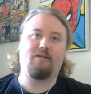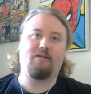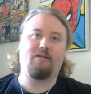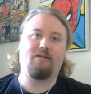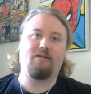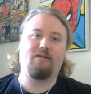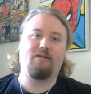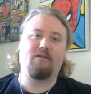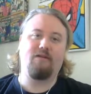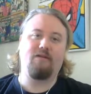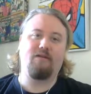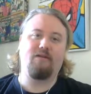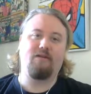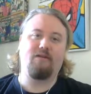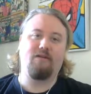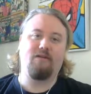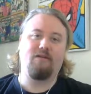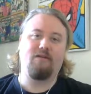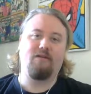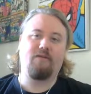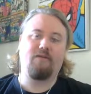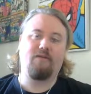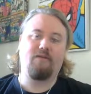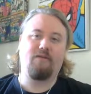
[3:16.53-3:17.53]

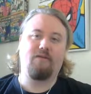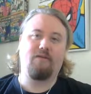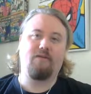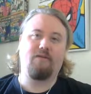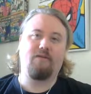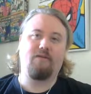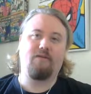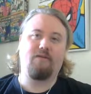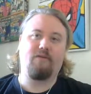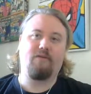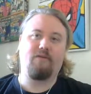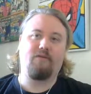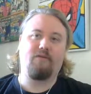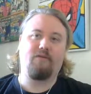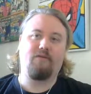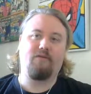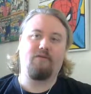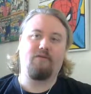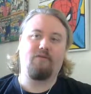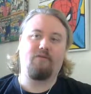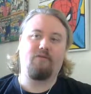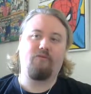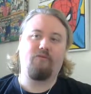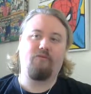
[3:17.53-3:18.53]

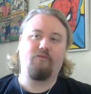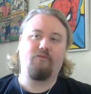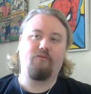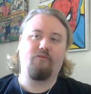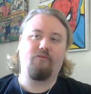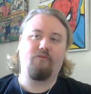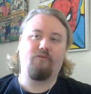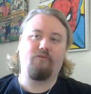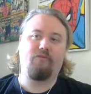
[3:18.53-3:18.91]
[no speech]